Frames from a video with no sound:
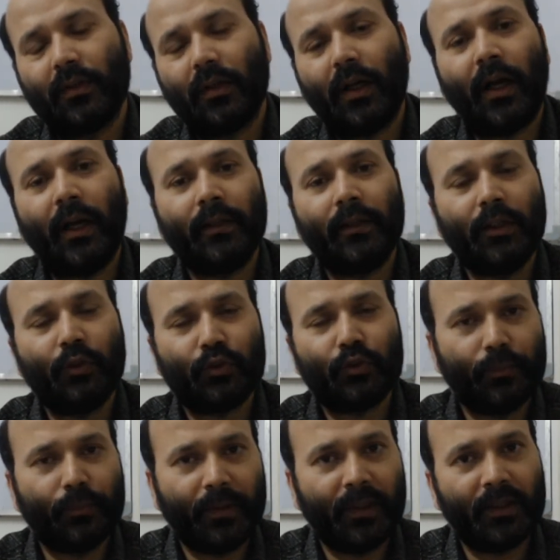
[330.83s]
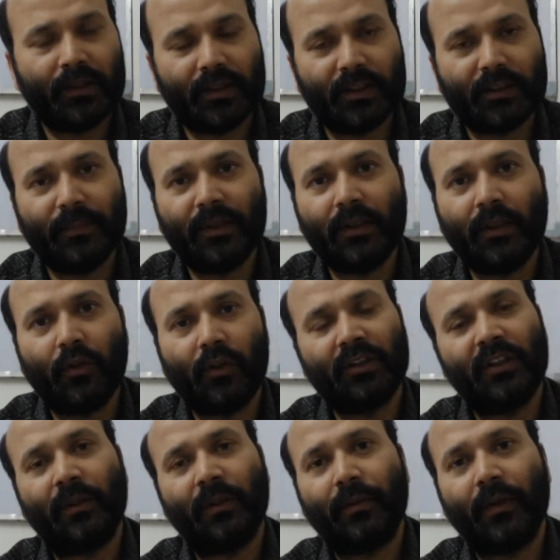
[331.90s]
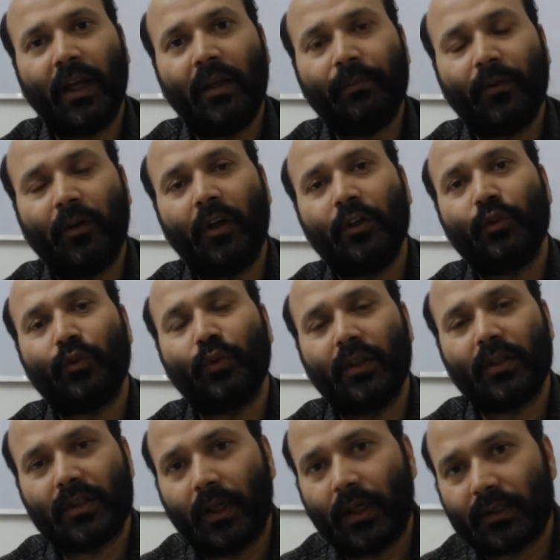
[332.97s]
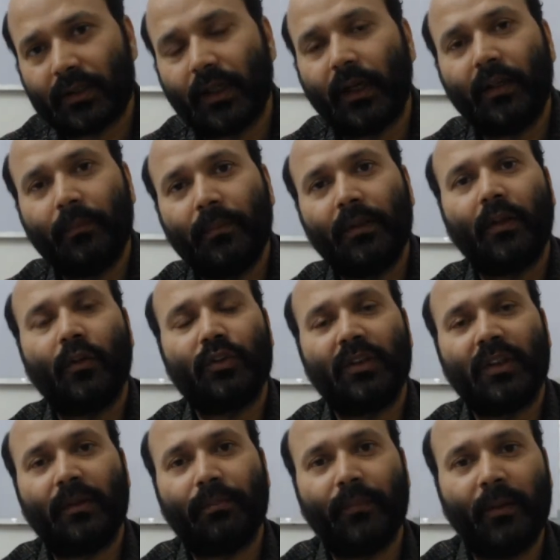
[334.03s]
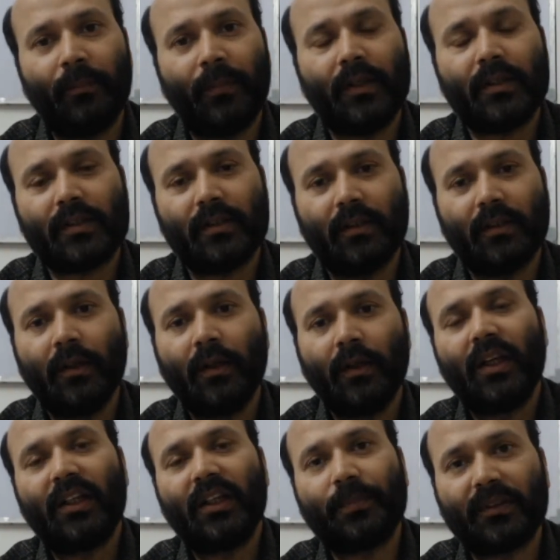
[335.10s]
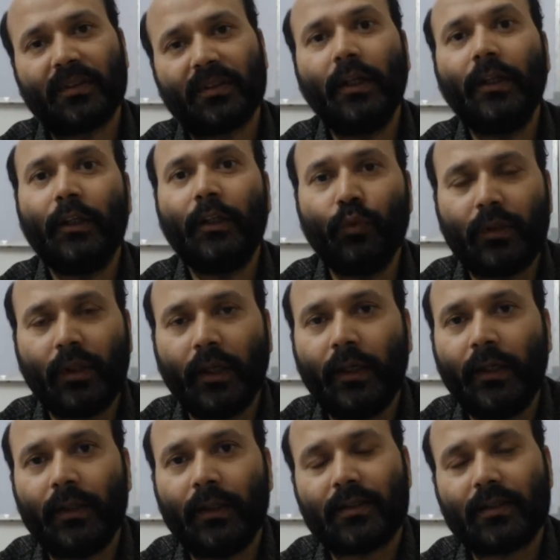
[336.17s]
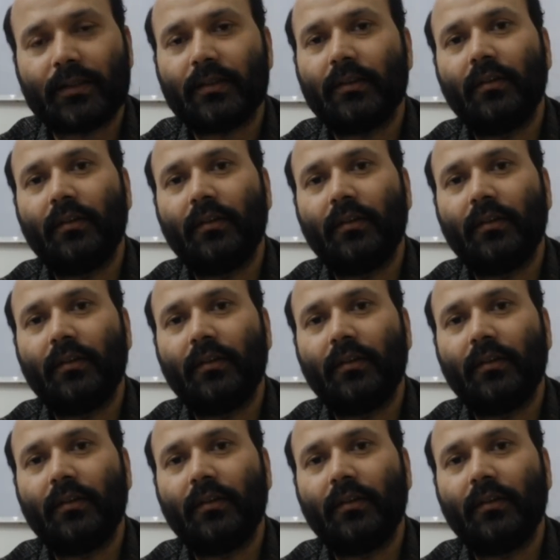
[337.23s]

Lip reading: Either you should begin it with the origin of life, or you should start starting with the origin of mammals, especially eutherians,